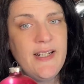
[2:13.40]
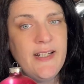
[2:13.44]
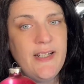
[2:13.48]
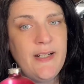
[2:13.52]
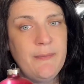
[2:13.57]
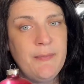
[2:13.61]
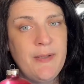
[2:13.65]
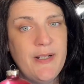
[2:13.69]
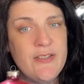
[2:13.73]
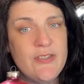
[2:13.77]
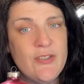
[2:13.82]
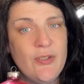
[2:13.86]

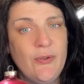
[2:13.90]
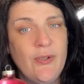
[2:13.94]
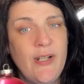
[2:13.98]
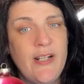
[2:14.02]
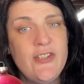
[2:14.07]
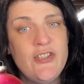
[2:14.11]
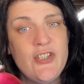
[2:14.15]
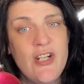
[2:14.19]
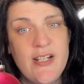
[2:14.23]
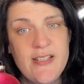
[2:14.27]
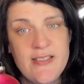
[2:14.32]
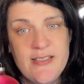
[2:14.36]
item that sold, I
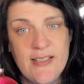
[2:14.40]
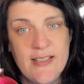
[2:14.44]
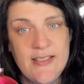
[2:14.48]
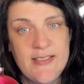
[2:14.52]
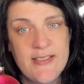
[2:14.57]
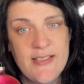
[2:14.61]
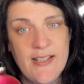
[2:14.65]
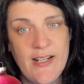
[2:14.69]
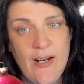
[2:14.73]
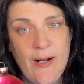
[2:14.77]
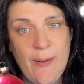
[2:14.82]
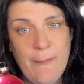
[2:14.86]
just
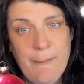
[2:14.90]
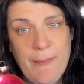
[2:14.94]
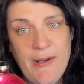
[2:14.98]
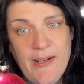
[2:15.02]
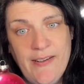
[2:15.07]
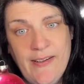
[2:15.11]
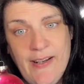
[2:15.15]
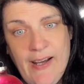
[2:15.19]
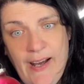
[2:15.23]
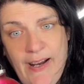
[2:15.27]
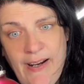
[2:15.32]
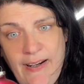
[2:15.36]
listed on
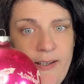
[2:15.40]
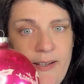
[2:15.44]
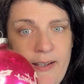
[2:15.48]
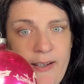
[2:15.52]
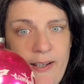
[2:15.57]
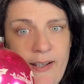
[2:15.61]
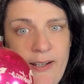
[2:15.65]
Monday.